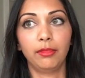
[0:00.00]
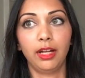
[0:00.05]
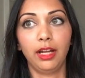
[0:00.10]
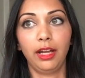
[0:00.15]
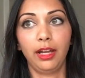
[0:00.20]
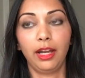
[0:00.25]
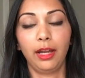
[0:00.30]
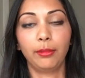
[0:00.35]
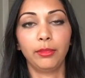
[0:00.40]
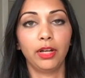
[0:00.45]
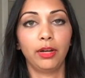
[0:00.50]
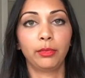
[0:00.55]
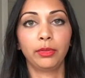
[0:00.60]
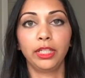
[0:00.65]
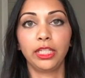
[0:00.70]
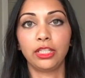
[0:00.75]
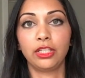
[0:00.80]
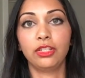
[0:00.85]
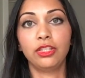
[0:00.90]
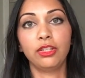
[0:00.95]
I'm not
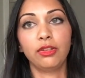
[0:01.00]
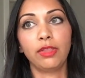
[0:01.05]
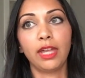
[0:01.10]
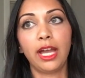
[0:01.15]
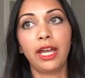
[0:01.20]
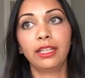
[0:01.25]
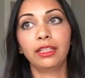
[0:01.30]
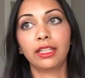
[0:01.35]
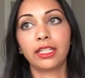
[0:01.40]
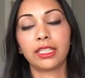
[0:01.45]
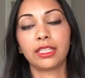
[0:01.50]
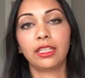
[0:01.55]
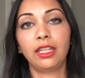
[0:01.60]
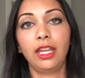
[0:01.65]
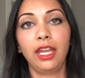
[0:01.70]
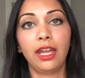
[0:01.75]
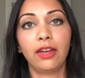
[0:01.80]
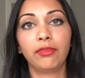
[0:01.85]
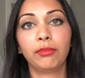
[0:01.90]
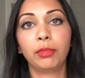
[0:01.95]
willing to do that unless
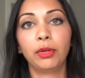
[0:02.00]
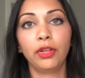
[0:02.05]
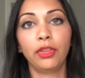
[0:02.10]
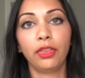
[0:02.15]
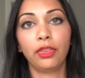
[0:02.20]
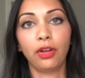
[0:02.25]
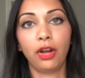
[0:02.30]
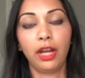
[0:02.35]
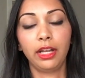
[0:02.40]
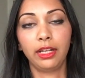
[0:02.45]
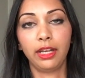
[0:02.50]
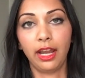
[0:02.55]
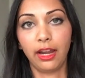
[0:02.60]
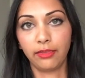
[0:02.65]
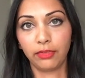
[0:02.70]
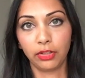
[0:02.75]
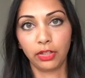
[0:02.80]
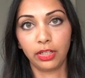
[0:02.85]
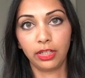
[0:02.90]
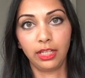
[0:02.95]
they have put thought and
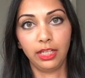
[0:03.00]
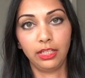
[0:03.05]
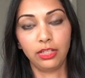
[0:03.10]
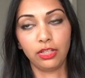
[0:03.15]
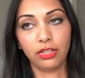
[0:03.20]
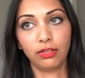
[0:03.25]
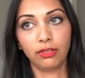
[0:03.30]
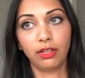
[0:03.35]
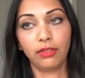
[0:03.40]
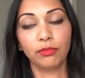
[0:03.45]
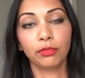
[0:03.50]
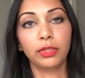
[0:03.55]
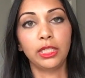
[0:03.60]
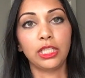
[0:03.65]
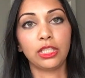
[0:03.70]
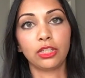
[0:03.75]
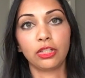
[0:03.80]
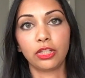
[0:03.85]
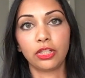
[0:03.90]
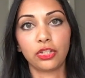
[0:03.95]
effort into and
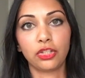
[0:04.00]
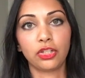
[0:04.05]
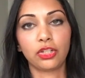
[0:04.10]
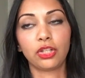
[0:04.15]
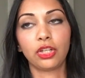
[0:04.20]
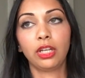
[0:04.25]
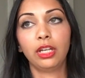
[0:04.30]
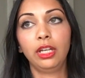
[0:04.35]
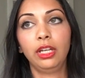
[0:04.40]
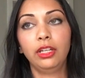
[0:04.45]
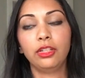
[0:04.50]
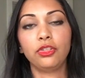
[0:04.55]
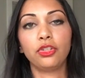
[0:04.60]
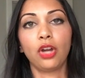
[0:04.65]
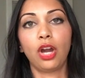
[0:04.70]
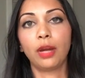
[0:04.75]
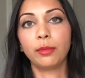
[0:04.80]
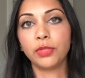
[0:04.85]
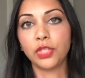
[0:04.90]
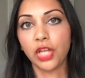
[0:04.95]
research,
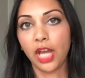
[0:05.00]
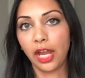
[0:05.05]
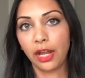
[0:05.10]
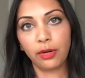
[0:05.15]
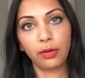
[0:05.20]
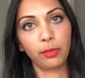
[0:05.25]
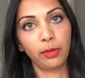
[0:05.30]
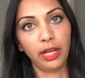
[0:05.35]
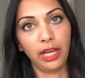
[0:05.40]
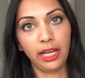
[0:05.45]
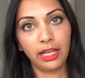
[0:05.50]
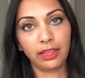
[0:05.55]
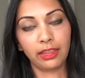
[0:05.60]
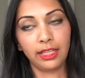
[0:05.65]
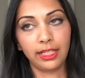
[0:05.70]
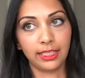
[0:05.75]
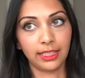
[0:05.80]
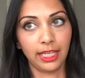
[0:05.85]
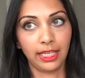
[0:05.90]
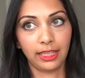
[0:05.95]
job shadowing,
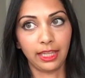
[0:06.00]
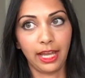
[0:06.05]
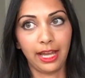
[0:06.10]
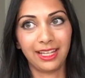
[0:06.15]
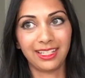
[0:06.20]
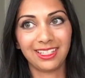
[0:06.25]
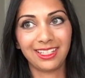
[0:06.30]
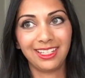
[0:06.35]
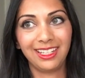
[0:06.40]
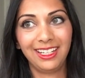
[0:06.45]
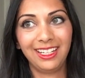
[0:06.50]
things like that.